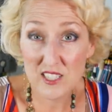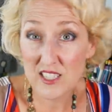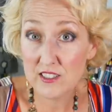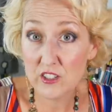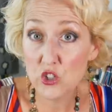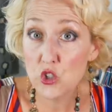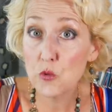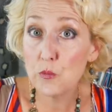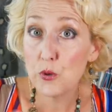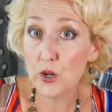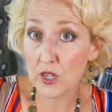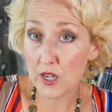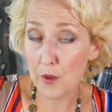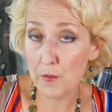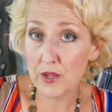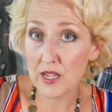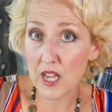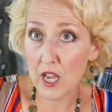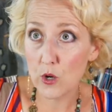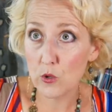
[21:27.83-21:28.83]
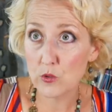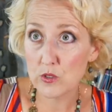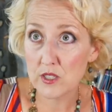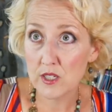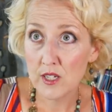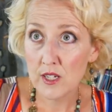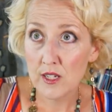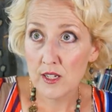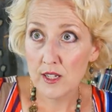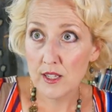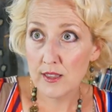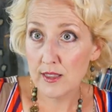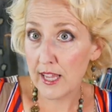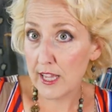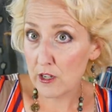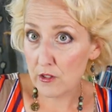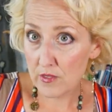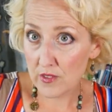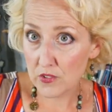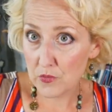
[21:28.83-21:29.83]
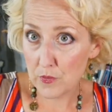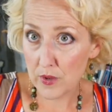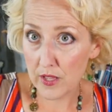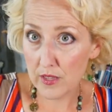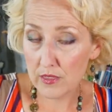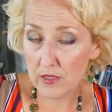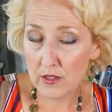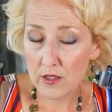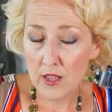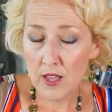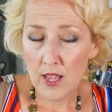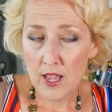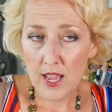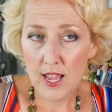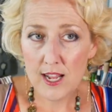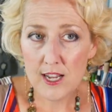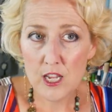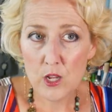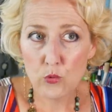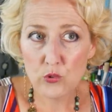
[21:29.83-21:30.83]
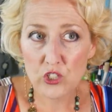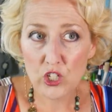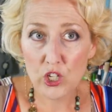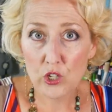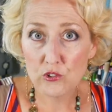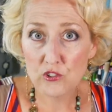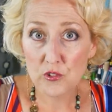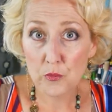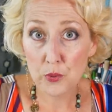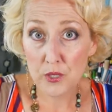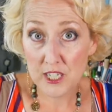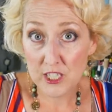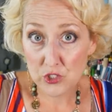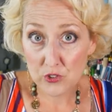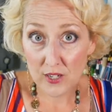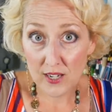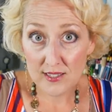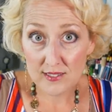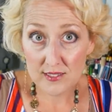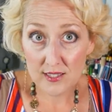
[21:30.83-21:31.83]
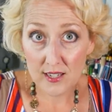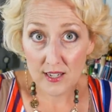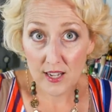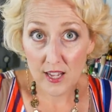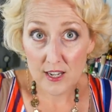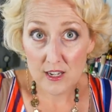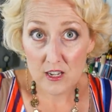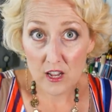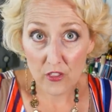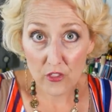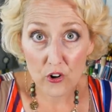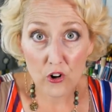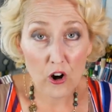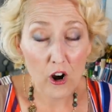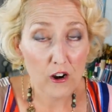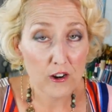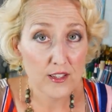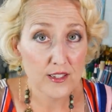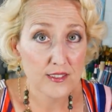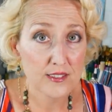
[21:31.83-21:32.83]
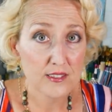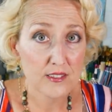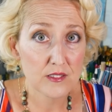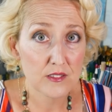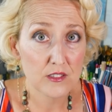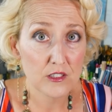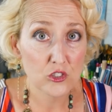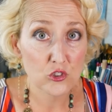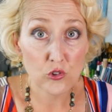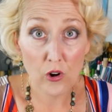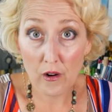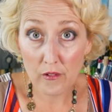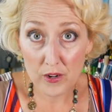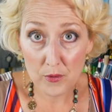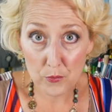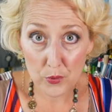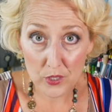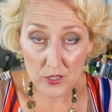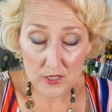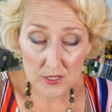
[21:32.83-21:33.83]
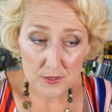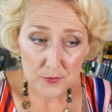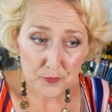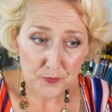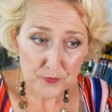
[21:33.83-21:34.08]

He has a new book coming out later this month, and he was accused of plagiarizing another artist's drawing book.